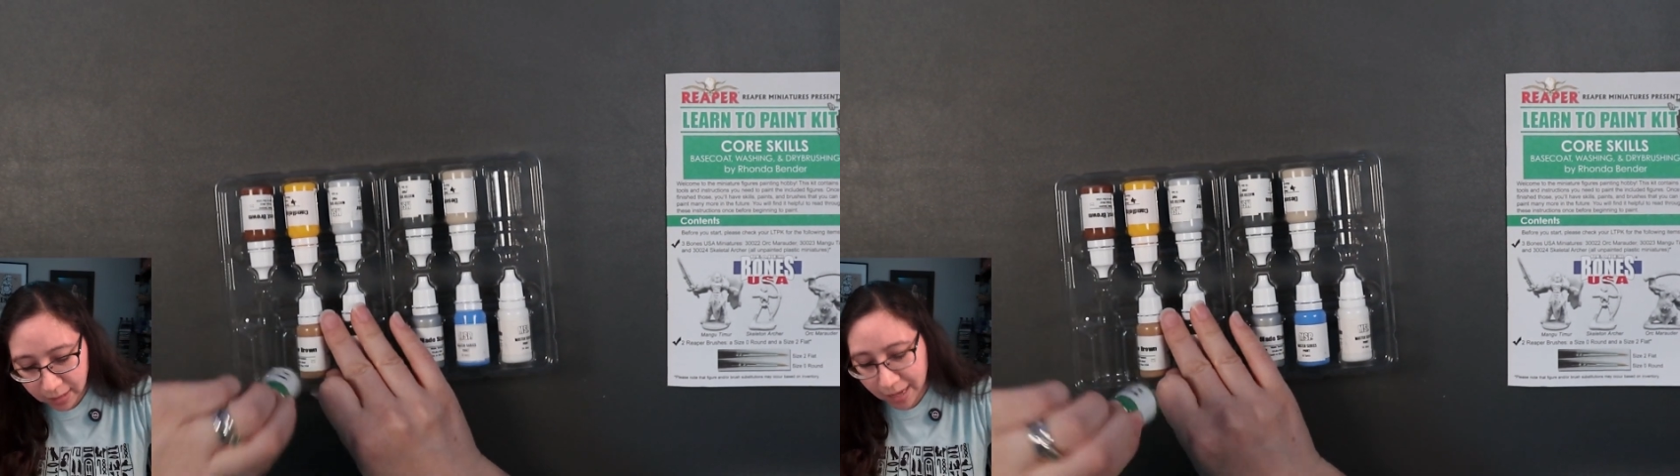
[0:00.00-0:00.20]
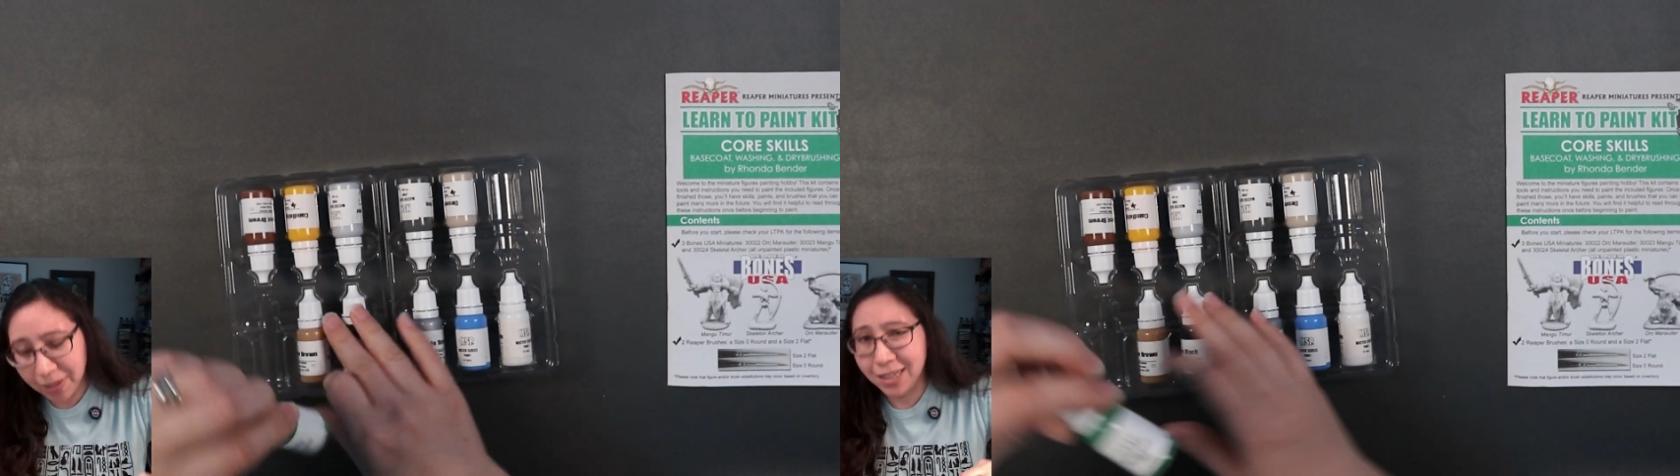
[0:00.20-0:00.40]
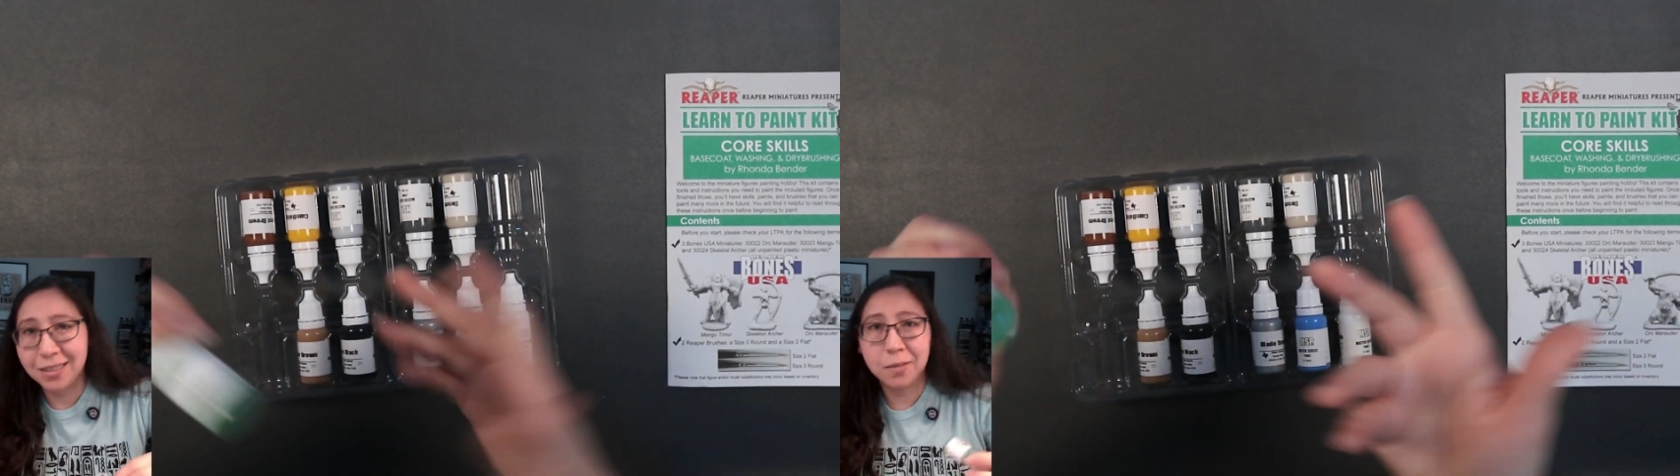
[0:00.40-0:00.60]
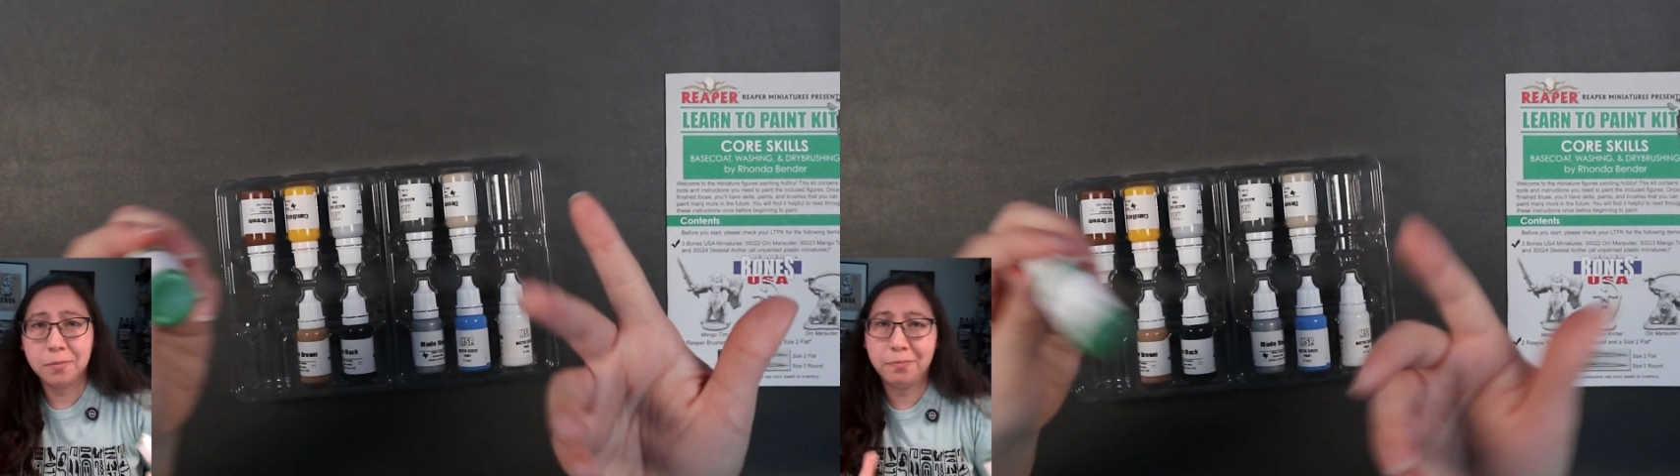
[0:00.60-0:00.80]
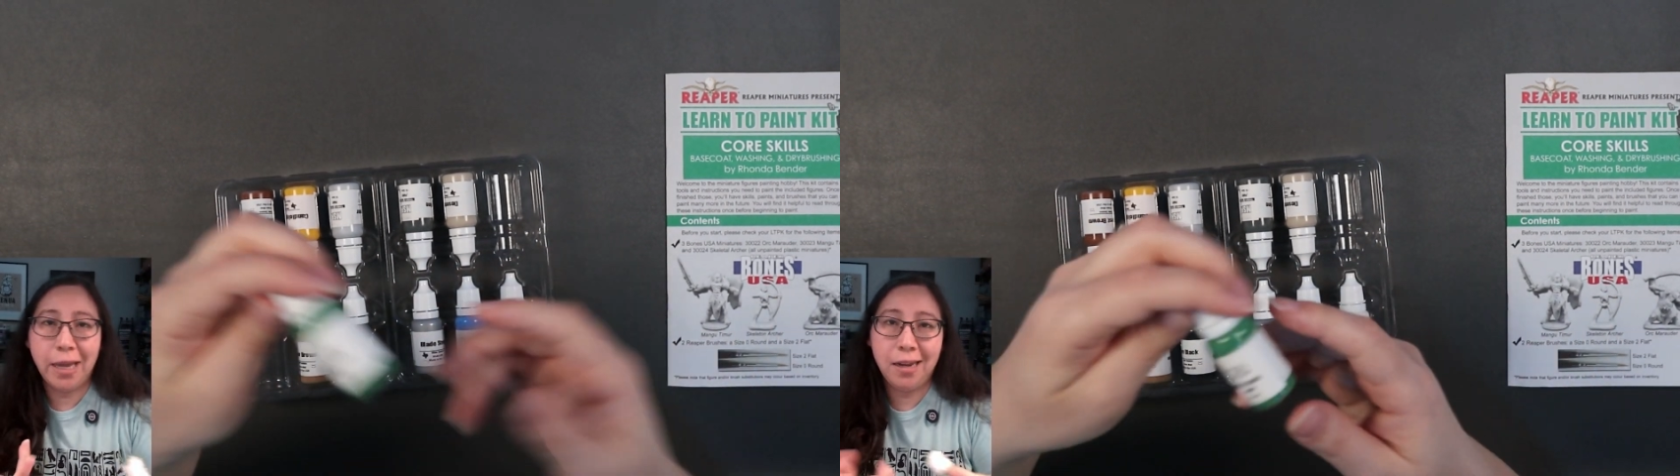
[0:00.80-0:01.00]
I mean, it's
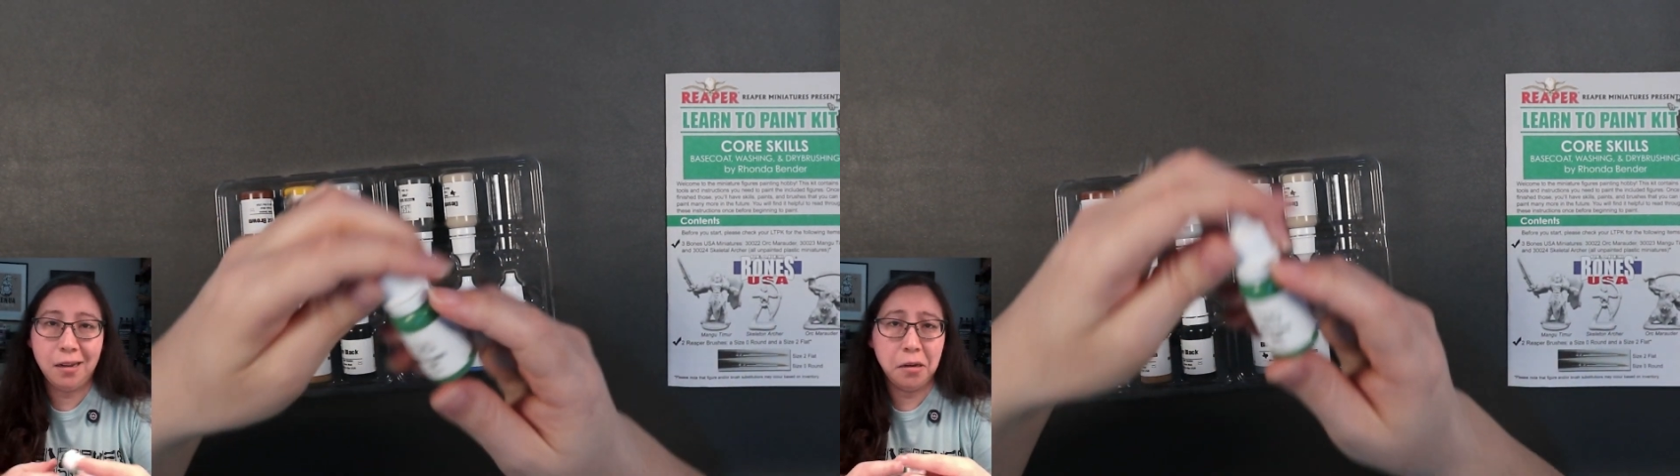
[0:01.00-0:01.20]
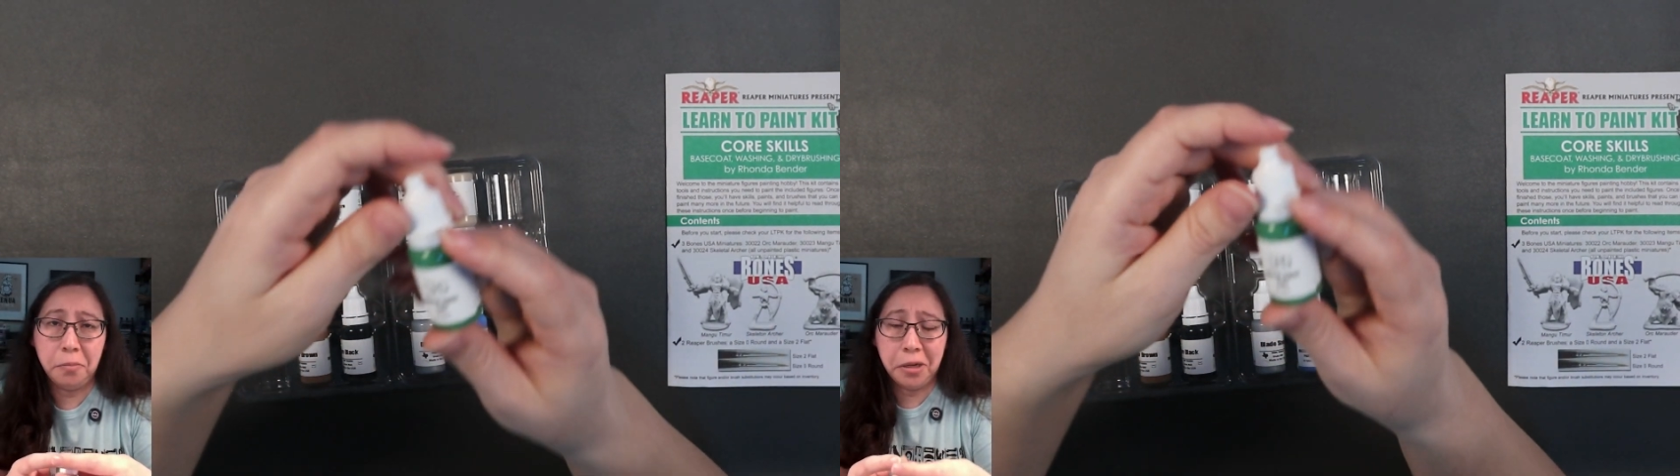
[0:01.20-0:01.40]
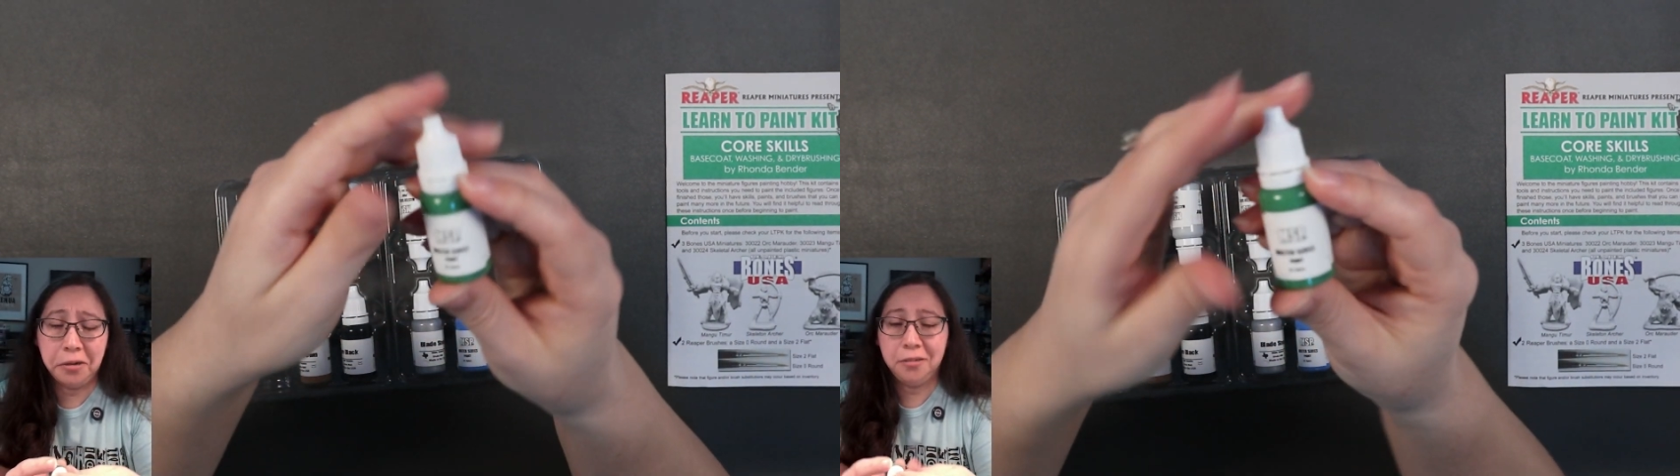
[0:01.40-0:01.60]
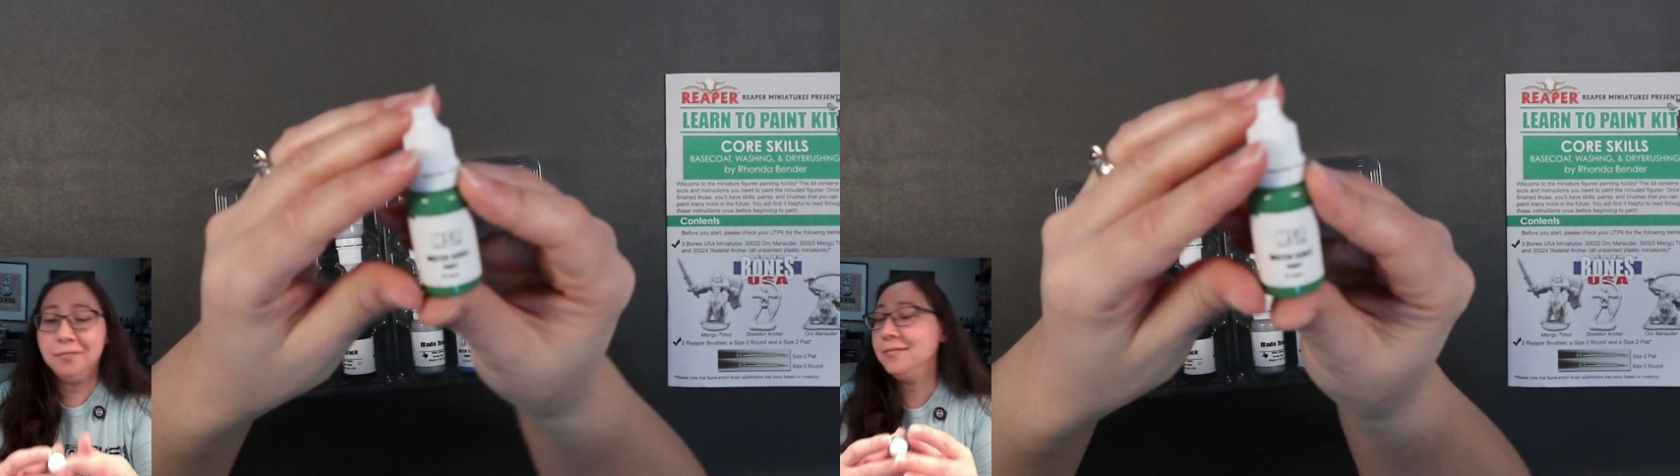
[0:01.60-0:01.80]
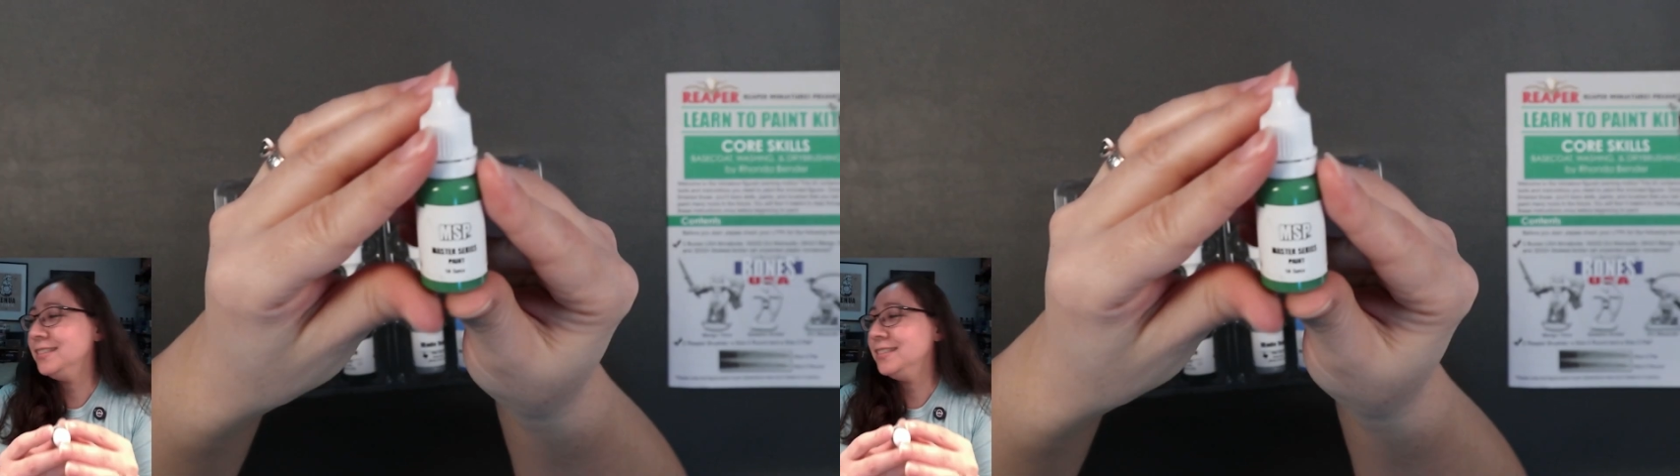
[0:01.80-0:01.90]
paint in a bottle.